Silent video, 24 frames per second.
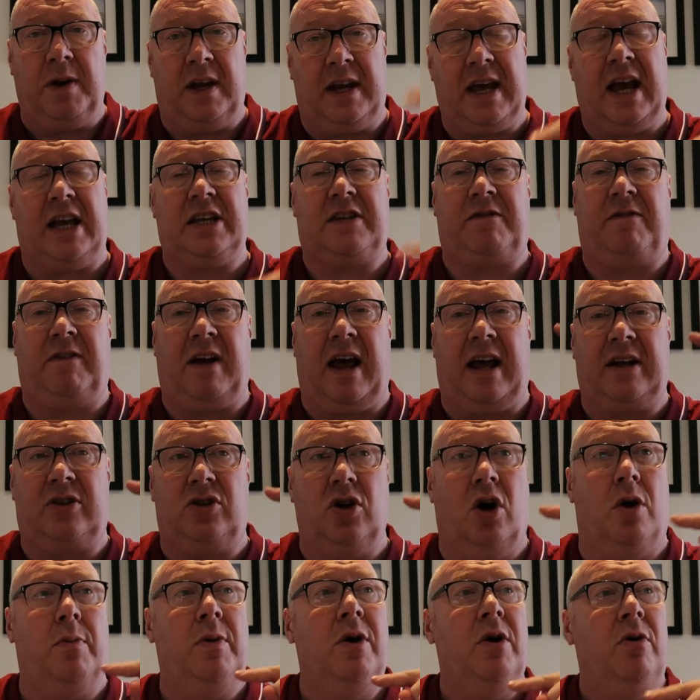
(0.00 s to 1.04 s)
it gets flagged
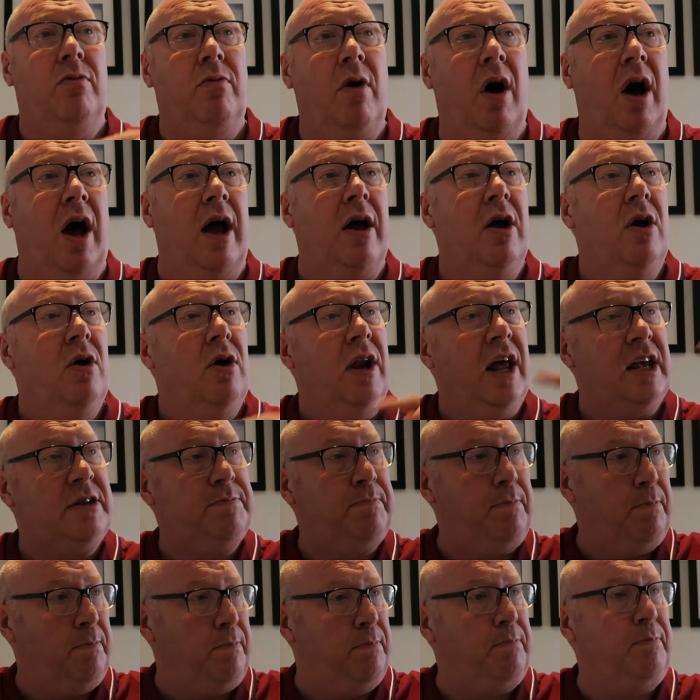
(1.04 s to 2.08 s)
up, right, let's
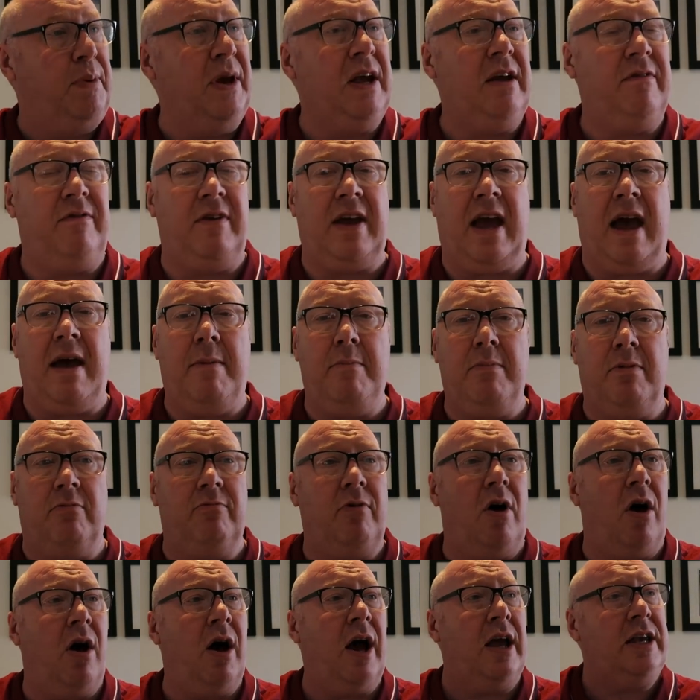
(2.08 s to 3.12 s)
BVM,
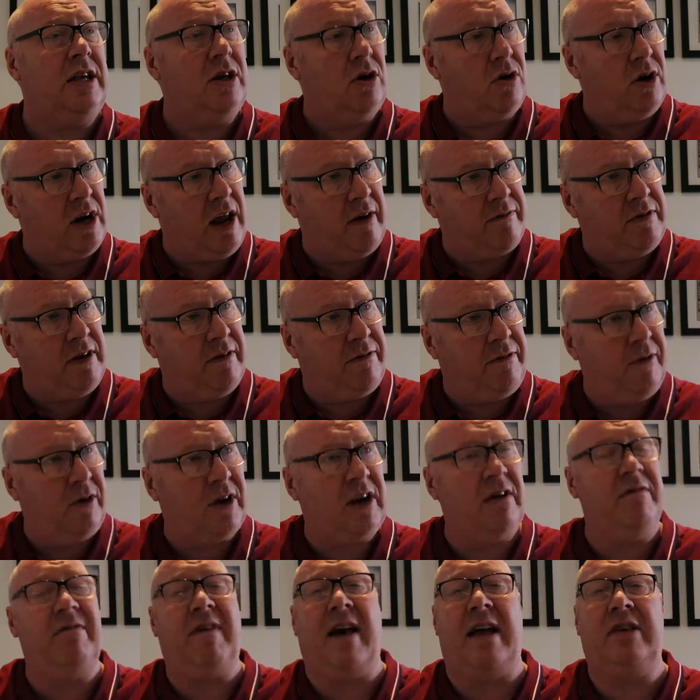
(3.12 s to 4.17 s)
right, you're going to have your
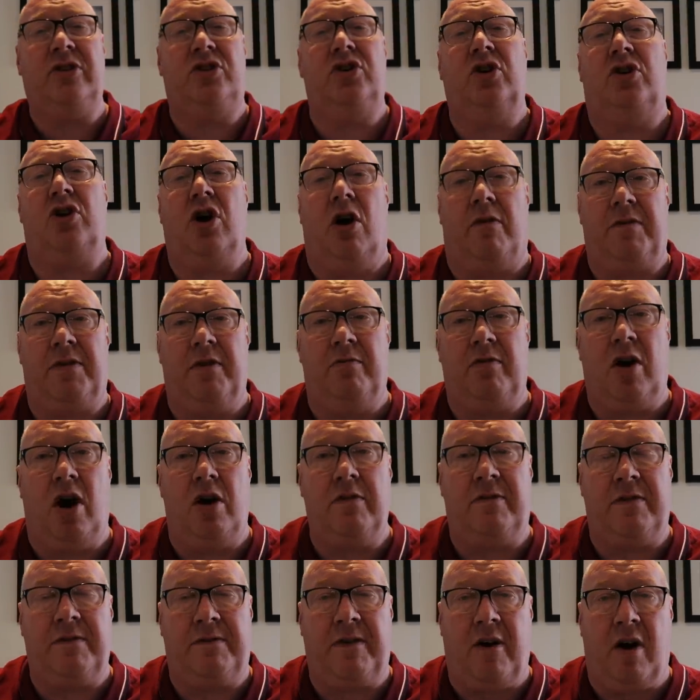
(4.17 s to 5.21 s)
fucking van took off the
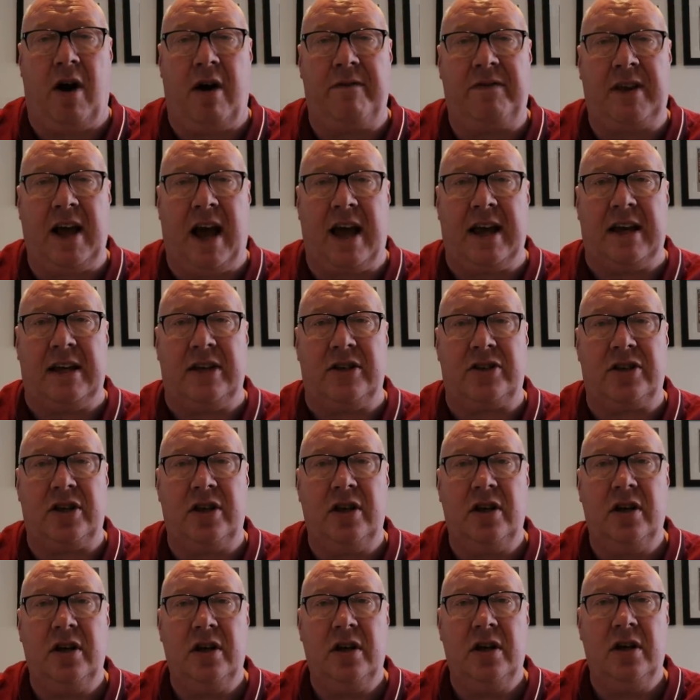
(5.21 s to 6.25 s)
road for 5 days.
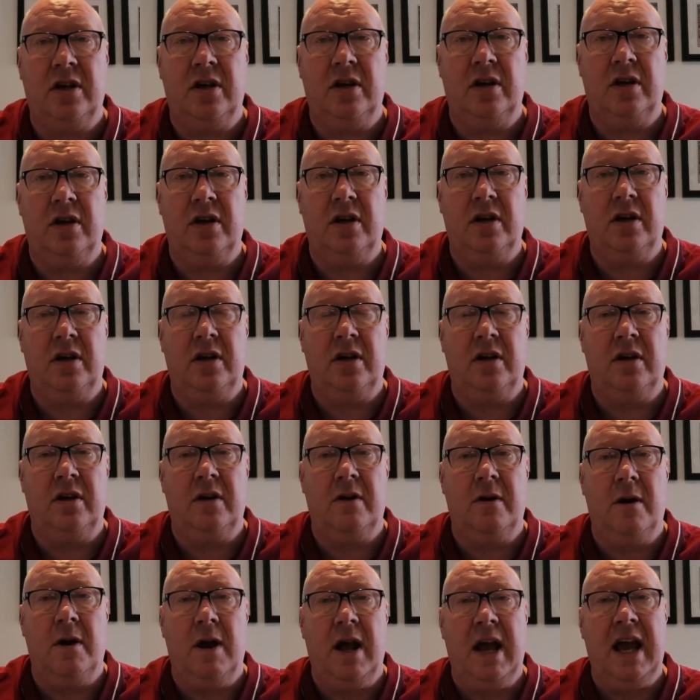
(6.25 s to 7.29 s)

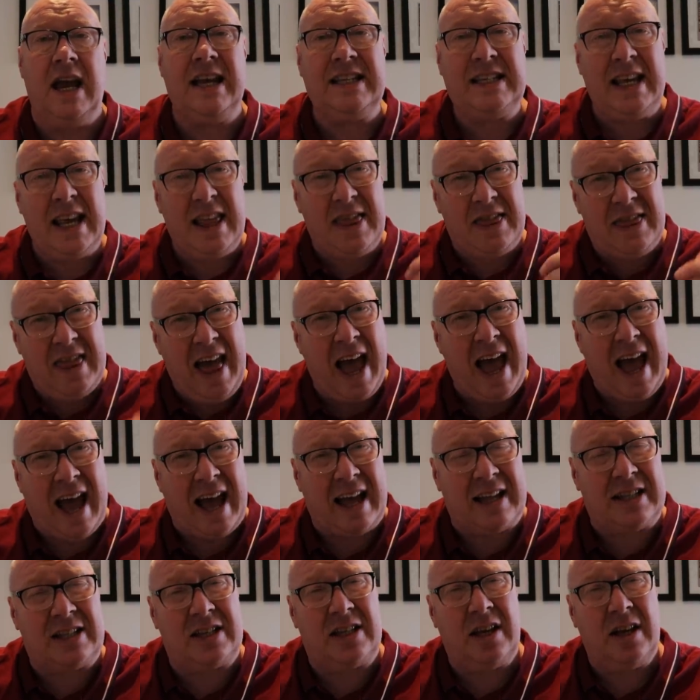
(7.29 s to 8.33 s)
Is it
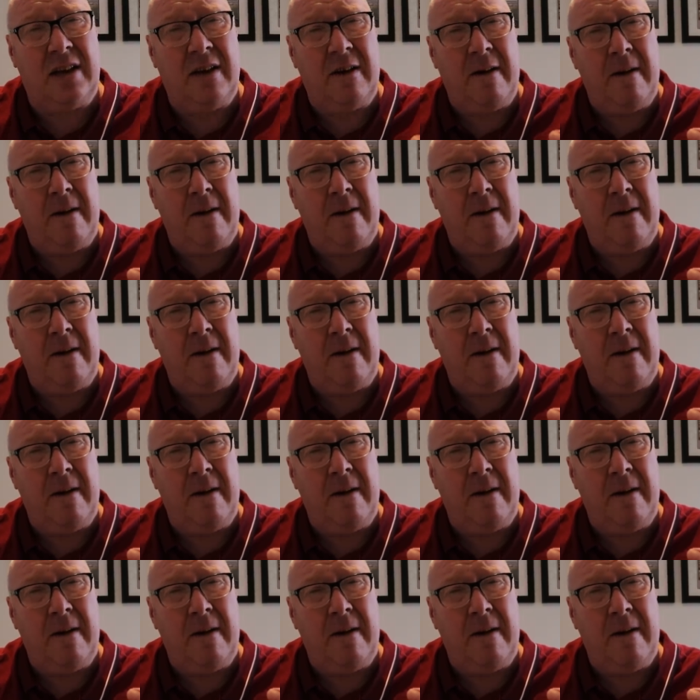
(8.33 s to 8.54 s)
that